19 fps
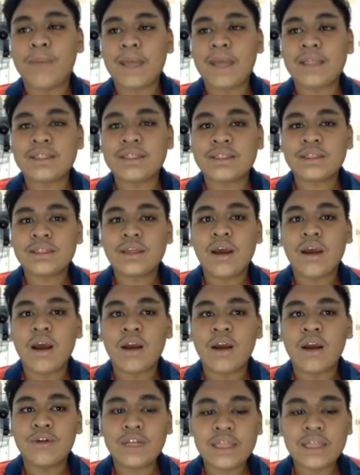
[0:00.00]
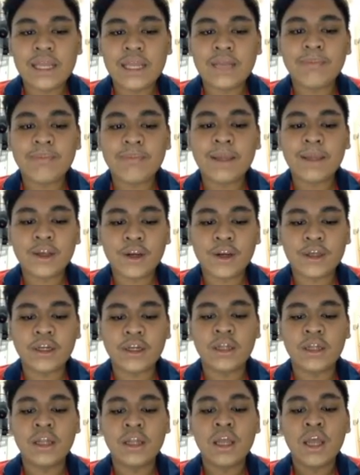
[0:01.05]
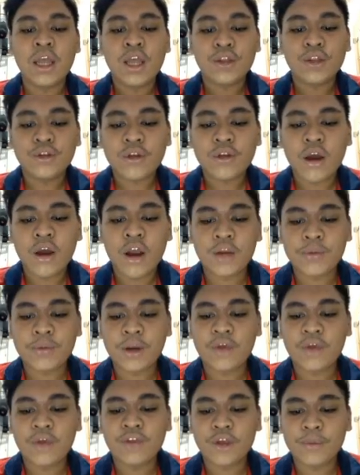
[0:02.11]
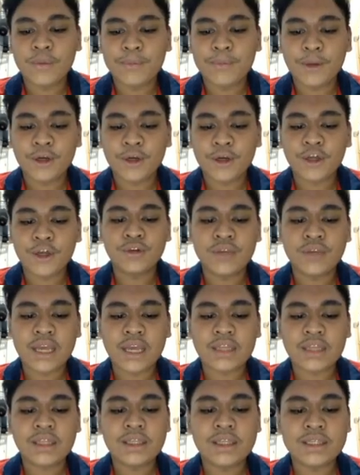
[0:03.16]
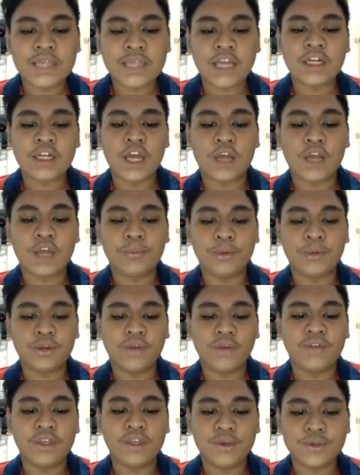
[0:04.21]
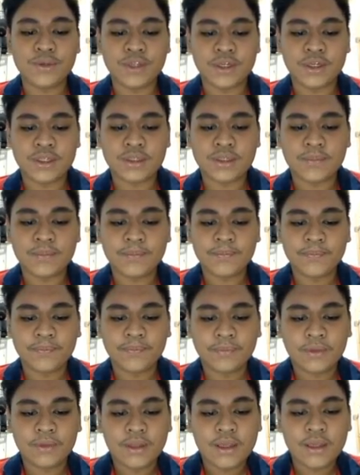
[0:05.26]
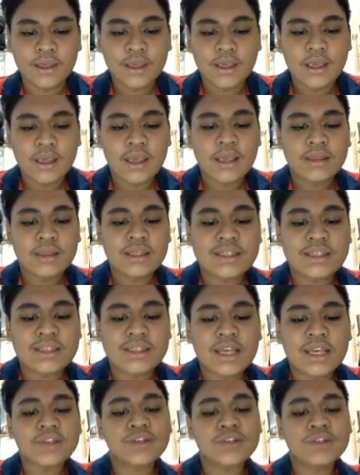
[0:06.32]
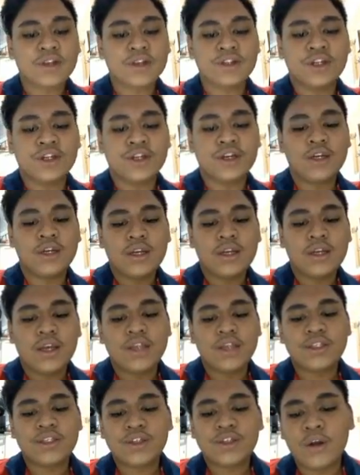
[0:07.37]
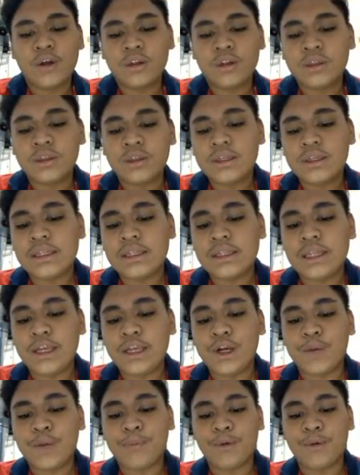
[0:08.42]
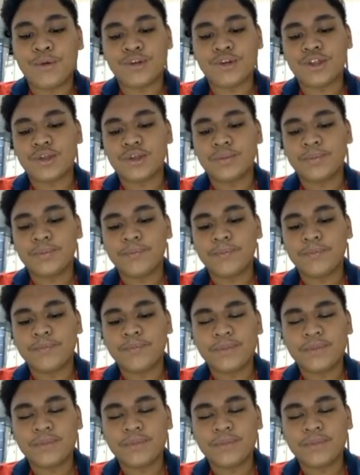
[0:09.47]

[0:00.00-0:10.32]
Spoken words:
commands are relayed by the kernel to the hardware of the computer to get the desired output of the users. The second structure is called the layer approach.